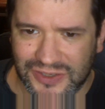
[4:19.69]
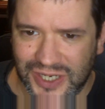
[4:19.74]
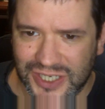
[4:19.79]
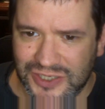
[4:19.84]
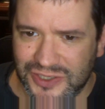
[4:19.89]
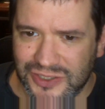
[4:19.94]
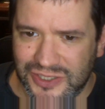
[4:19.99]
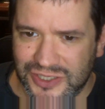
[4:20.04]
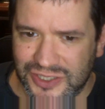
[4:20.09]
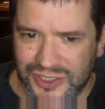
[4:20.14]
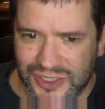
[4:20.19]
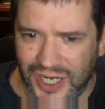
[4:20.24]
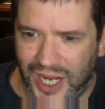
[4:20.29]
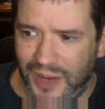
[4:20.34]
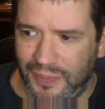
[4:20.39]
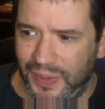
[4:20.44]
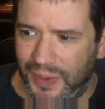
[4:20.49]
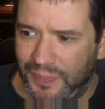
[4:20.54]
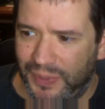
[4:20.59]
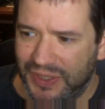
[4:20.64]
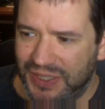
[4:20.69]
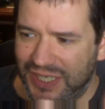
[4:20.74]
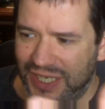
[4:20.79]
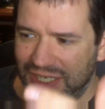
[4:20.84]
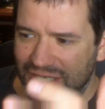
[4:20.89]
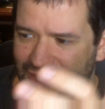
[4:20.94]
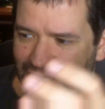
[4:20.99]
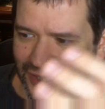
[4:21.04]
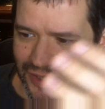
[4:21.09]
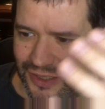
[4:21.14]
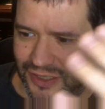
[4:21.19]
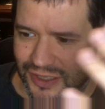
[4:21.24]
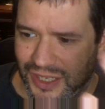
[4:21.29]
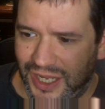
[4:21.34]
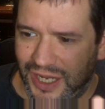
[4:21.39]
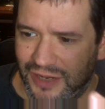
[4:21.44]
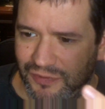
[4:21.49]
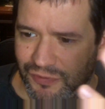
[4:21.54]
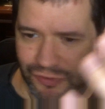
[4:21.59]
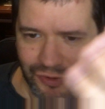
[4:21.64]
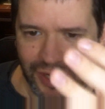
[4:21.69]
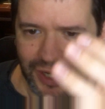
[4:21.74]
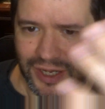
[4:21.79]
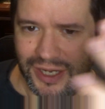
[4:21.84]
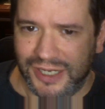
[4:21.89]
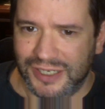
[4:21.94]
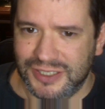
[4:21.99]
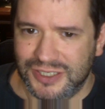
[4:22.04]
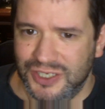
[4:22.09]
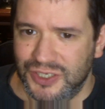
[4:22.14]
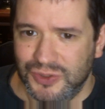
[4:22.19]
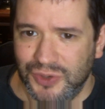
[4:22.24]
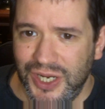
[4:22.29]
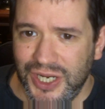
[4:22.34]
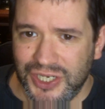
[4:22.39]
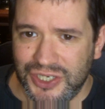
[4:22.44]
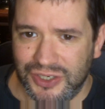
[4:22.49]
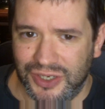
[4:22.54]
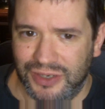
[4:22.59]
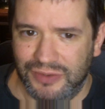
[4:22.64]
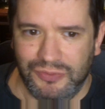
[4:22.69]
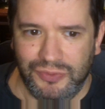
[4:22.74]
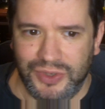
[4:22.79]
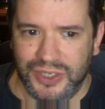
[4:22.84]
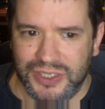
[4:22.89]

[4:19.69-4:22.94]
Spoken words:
so as to stop a potential life-threatening situation,